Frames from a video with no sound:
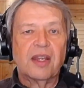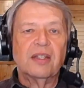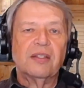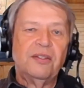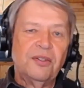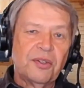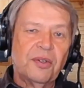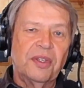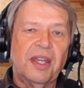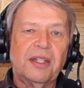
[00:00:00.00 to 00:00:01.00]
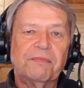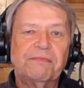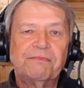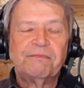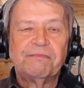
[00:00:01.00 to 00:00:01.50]
You are doing
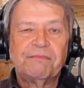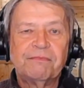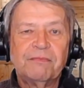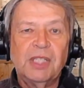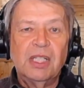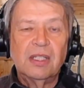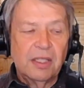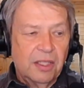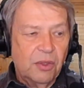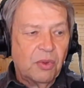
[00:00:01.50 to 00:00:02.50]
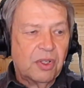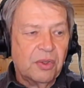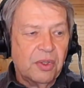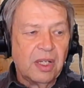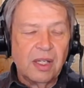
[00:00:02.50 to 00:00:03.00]
number 2. You're here on
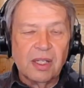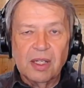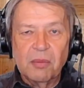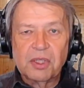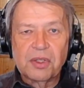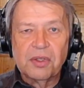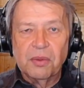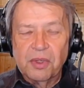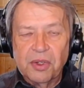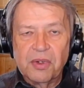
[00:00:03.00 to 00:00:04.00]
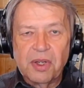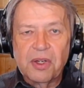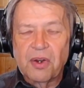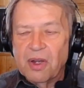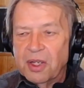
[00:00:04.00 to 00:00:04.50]
YouTube or whatever platform you're
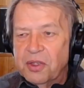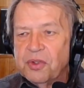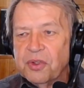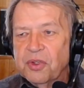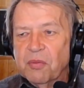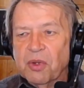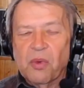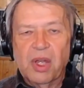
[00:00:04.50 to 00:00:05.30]
watching this on.